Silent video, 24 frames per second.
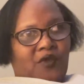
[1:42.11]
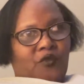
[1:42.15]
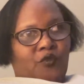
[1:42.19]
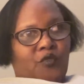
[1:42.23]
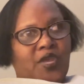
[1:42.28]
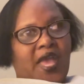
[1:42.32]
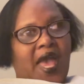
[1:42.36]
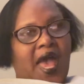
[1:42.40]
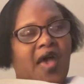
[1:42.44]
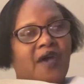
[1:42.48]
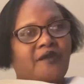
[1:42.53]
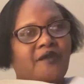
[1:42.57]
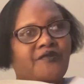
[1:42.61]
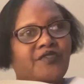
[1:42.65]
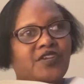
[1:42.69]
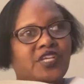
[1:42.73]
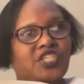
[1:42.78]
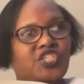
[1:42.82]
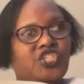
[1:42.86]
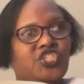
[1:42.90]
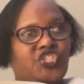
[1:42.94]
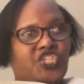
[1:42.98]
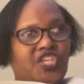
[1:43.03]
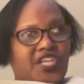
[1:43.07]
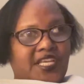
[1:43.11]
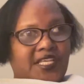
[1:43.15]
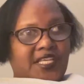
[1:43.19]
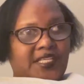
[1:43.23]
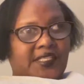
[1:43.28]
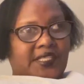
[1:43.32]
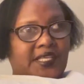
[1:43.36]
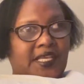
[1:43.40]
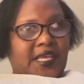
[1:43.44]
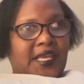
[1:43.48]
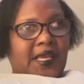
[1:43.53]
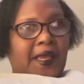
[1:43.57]
We having
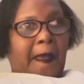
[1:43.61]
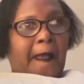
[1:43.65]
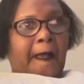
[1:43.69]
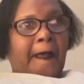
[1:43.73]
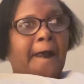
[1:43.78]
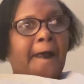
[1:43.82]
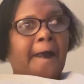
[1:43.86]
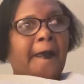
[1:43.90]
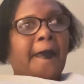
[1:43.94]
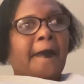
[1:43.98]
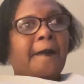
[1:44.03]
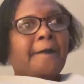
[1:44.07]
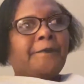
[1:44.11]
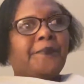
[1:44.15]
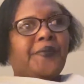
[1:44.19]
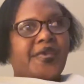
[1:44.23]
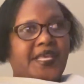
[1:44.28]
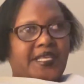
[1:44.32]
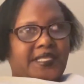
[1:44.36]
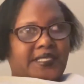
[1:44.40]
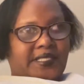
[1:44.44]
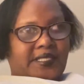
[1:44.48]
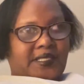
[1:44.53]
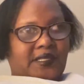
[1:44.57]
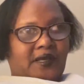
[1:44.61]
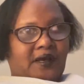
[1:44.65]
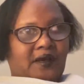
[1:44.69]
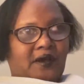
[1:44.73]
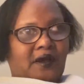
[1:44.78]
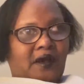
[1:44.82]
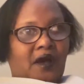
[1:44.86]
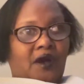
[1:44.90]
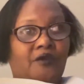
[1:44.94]
cheesy pizza